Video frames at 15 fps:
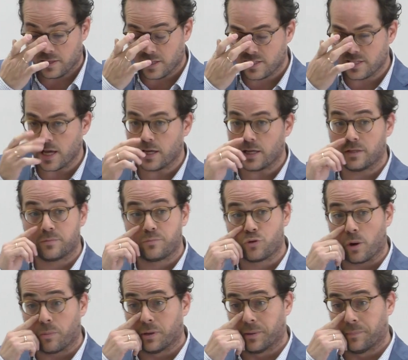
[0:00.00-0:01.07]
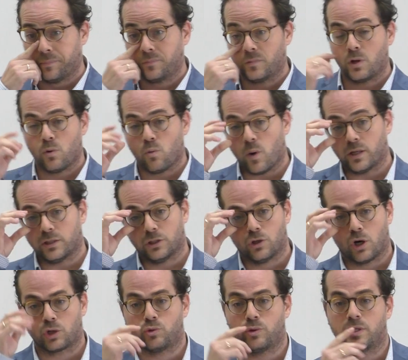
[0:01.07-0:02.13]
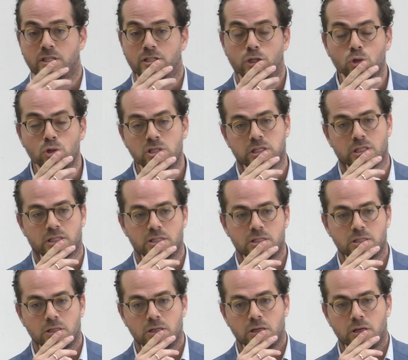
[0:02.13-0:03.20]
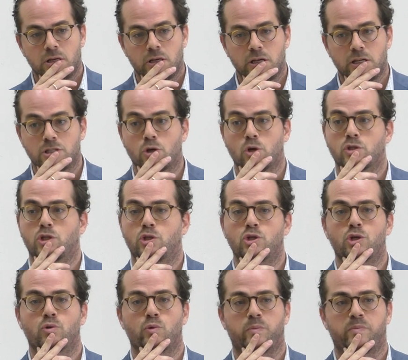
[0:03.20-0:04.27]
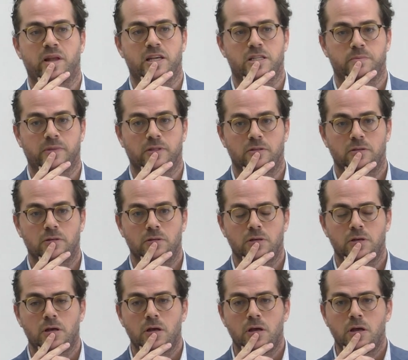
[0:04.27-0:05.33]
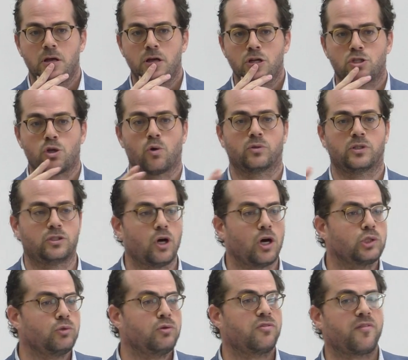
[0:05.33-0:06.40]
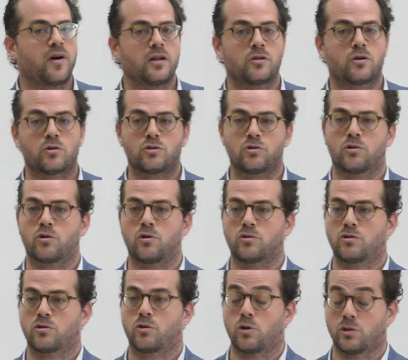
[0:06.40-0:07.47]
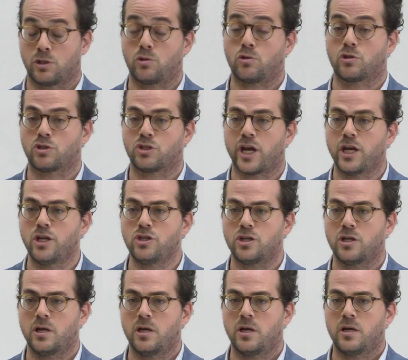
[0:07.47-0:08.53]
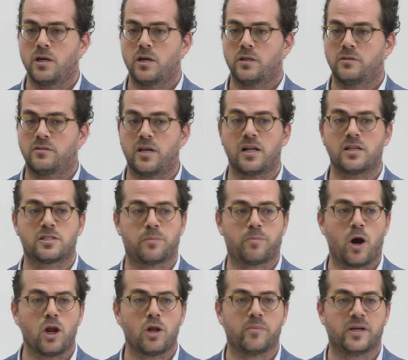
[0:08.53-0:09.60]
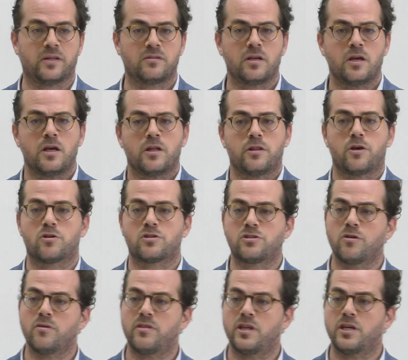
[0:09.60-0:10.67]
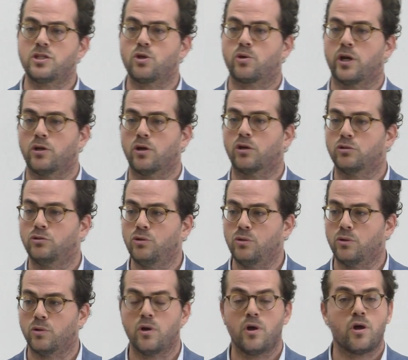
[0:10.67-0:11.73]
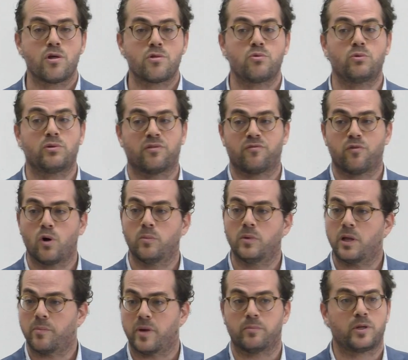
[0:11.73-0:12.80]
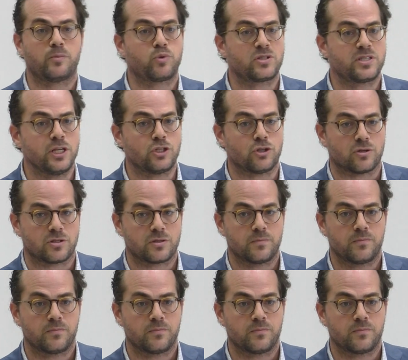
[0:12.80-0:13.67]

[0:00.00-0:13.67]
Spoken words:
second problem why the doctrine is useless is constitutional replacement. So the doctrine of unconstitutional change tells the parliament there are certain things you cannot do through the formal amendment procedures.